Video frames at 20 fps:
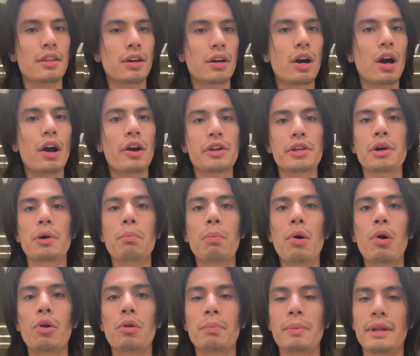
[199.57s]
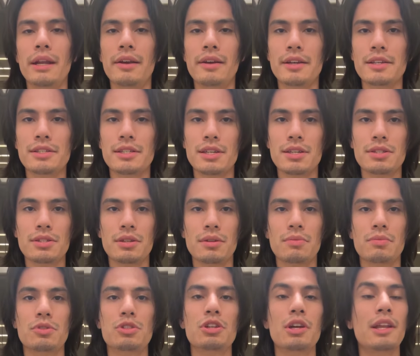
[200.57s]
the cardiopulmonary
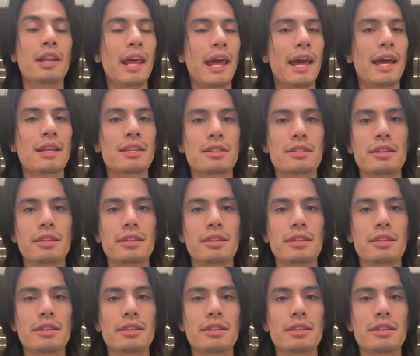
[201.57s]
system to enhance